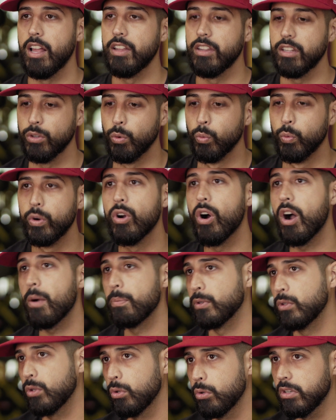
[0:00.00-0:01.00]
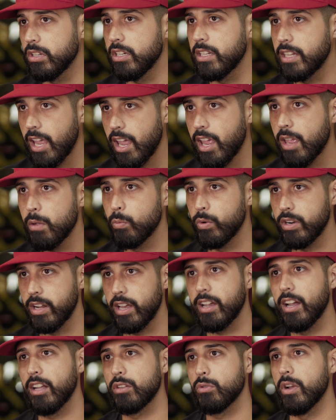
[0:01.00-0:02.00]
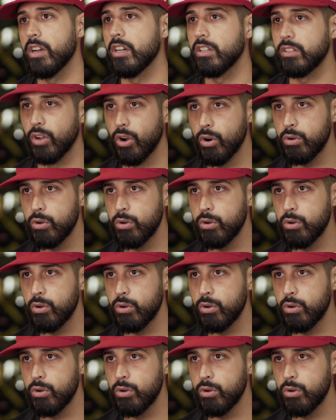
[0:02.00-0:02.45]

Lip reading: And then the real opportunity came when I got traded to